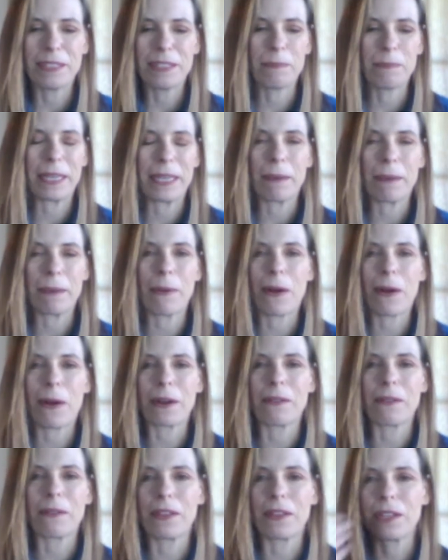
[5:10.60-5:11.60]
be a
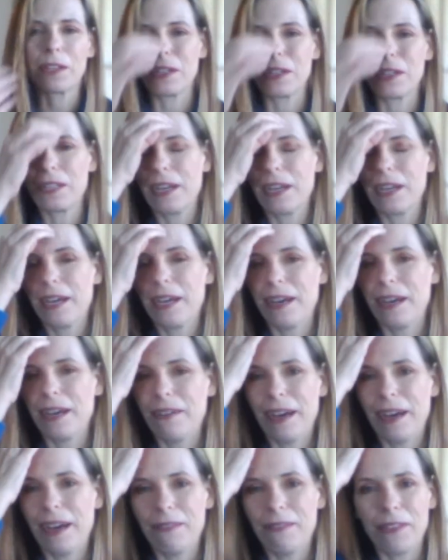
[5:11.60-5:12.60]
part of the
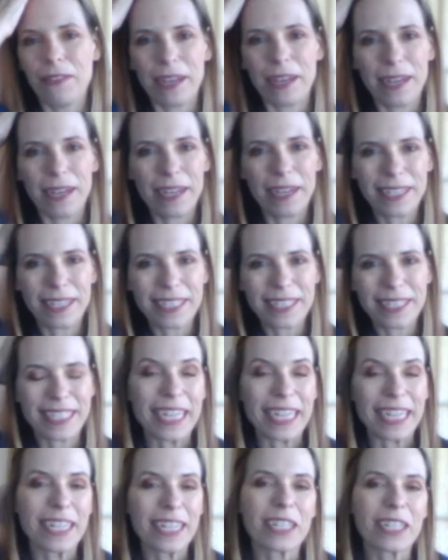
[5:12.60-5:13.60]

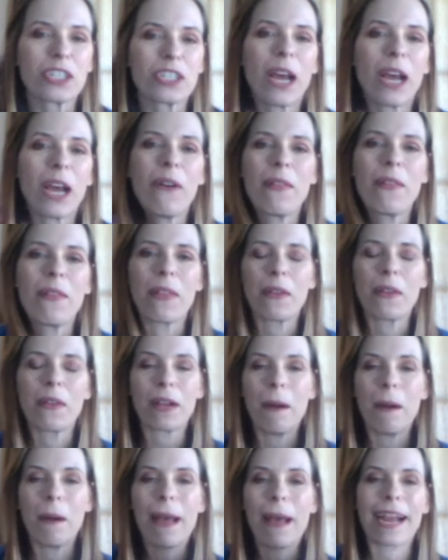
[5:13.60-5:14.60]
scene, the show, and then they'll
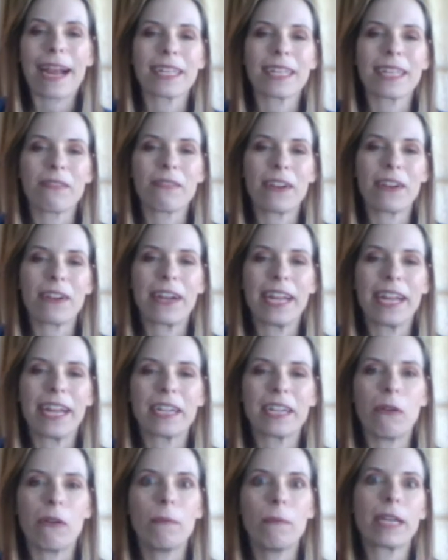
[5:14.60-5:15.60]
come back at the very end
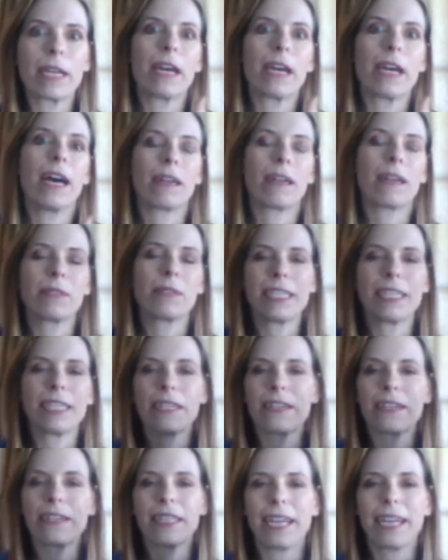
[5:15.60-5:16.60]
and go, oh my God, I was
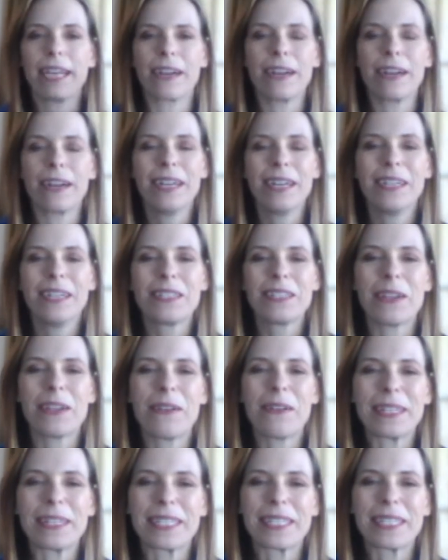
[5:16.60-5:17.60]
here and there. So
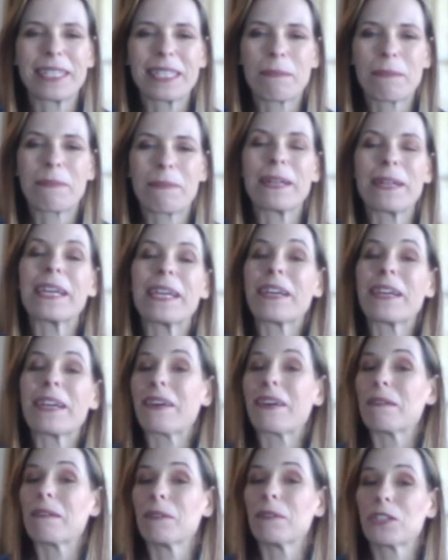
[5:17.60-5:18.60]
it's a pretty
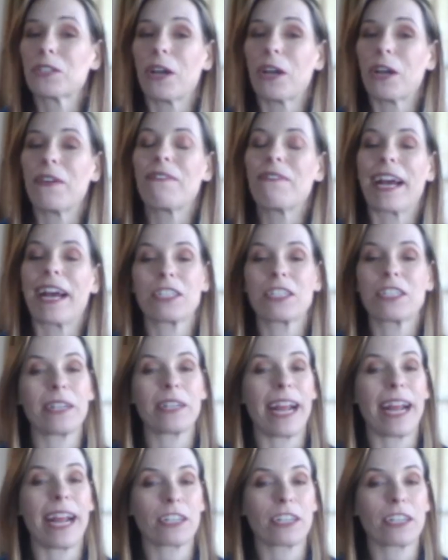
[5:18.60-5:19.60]
incredible show. In fact, you
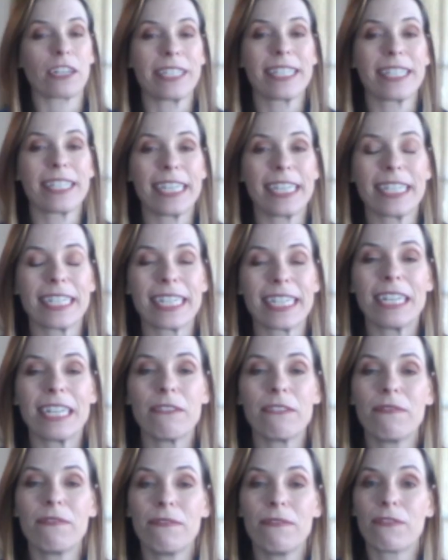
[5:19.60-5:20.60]
can actually see it
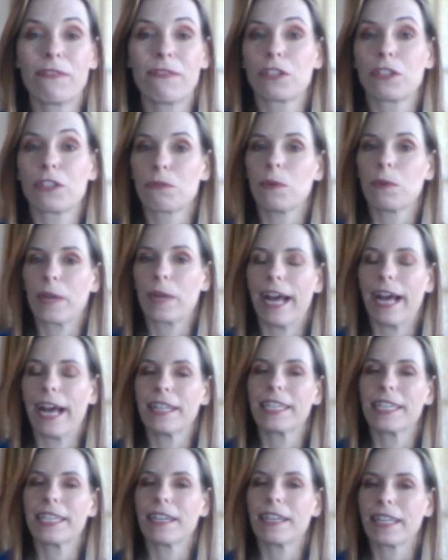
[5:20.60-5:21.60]
in virtual
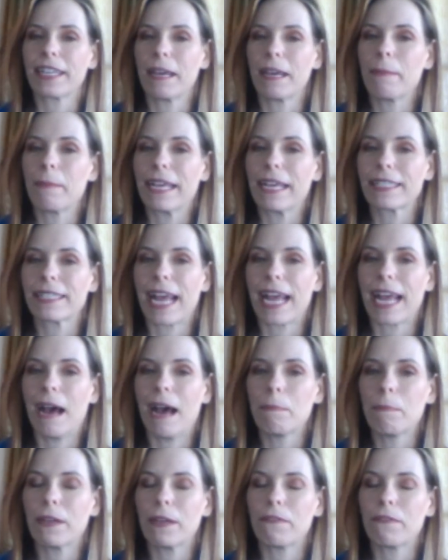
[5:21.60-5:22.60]
reality on the Amaze
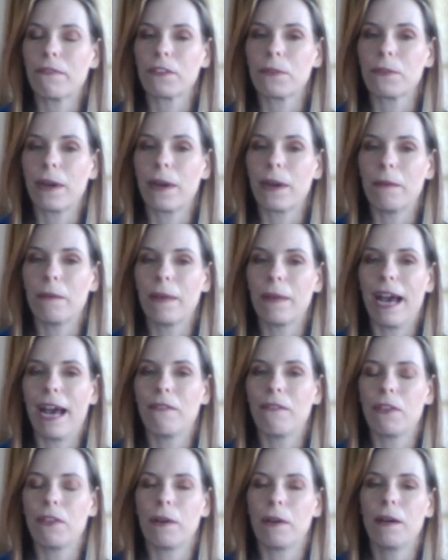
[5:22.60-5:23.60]
app if you
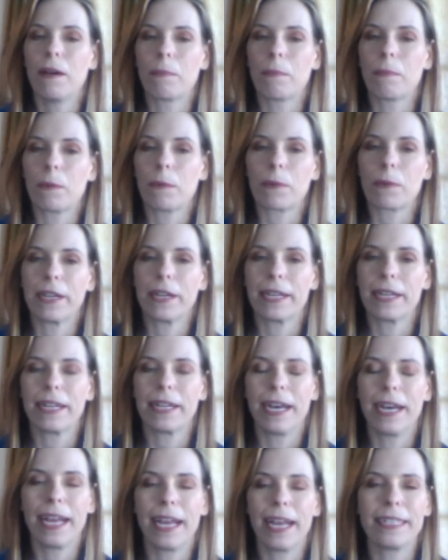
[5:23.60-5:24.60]
have the appropriate
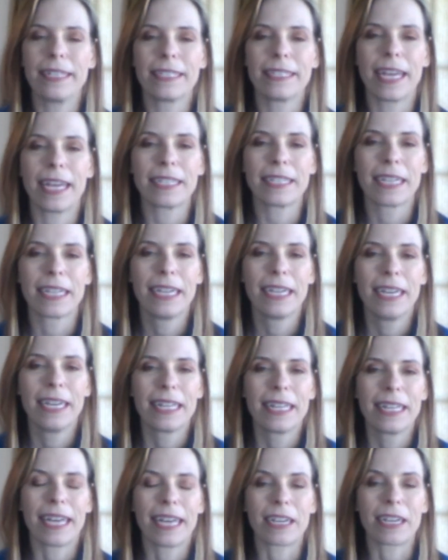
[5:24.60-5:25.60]
headset
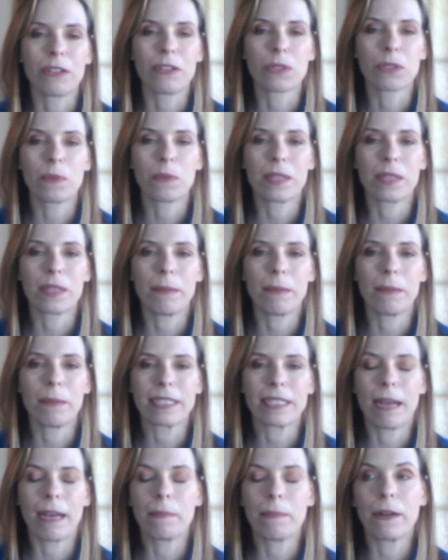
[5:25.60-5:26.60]
that goes with the
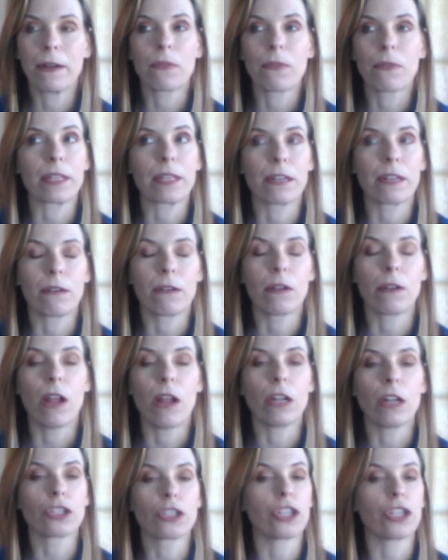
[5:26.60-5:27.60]
Amaze app. I don't think they're
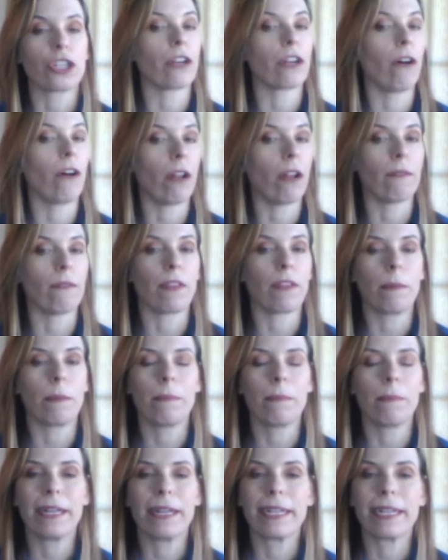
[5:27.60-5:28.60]
launched on all of them,
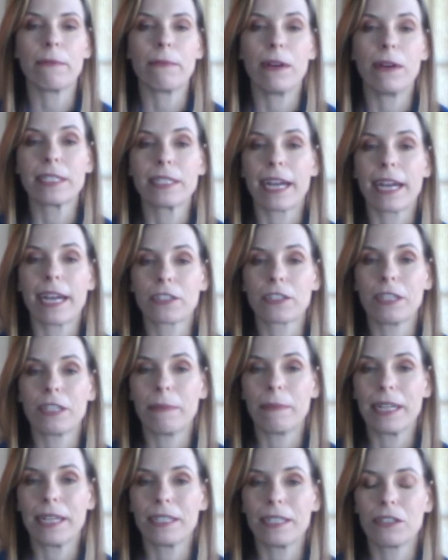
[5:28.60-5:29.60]
but it was actually
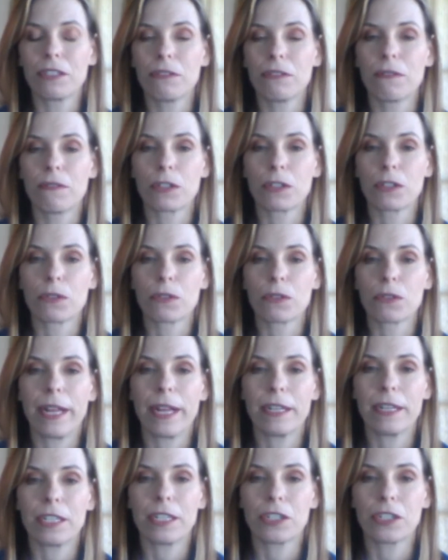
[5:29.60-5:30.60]
made into a virtual
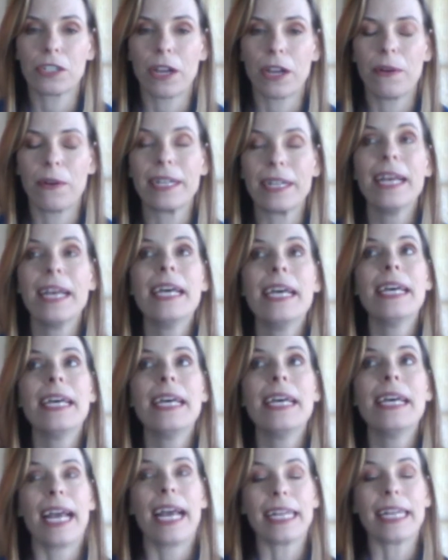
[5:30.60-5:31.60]
reality show.
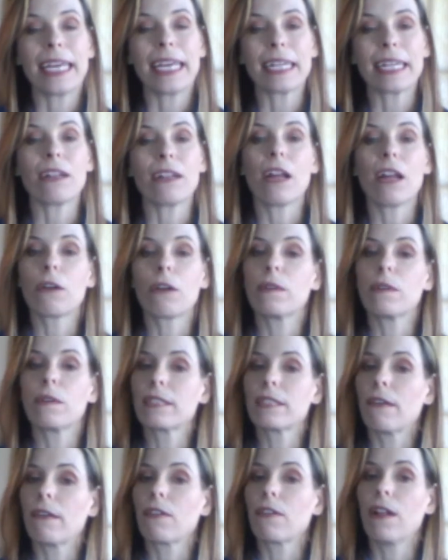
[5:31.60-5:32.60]
And it, along with
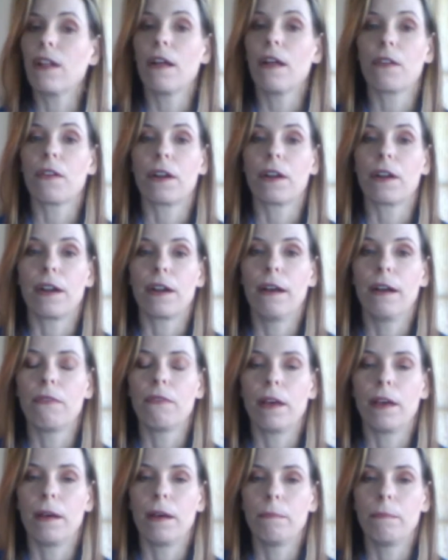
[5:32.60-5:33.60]
several other of
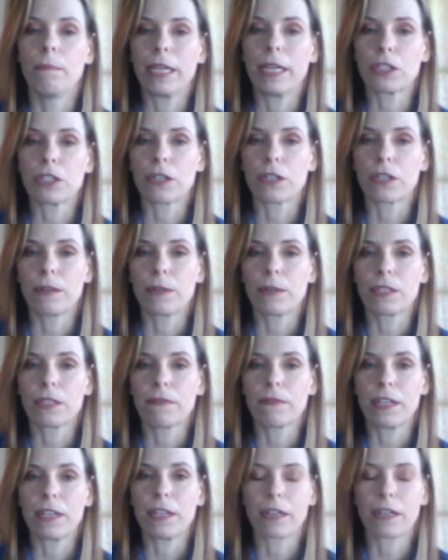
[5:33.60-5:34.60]
the major
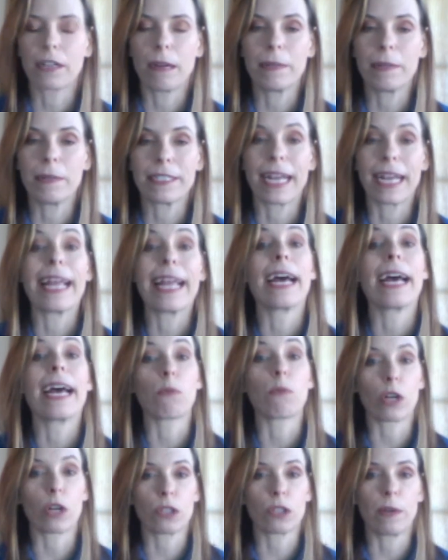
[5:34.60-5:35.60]
immersive theater companies I had
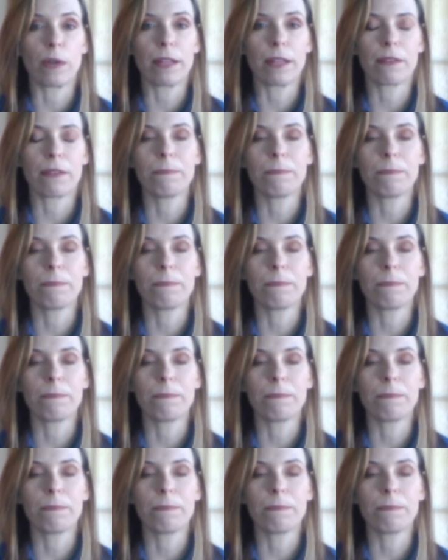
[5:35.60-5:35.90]
worked with.